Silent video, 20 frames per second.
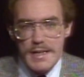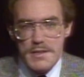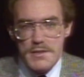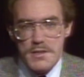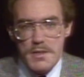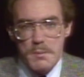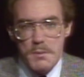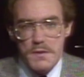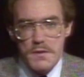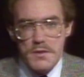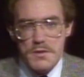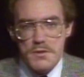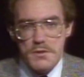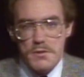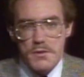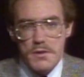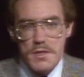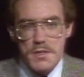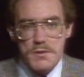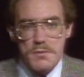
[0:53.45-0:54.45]
at some of the
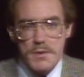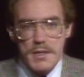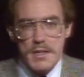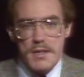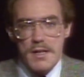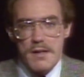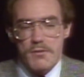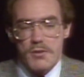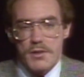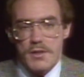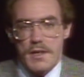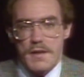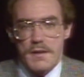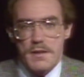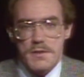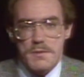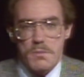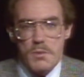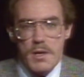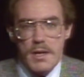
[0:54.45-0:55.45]
stories we covered on
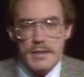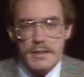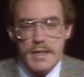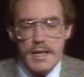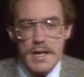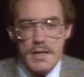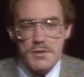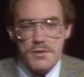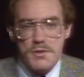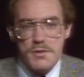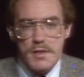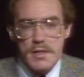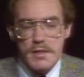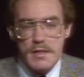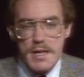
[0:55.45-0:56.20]
this broadcast during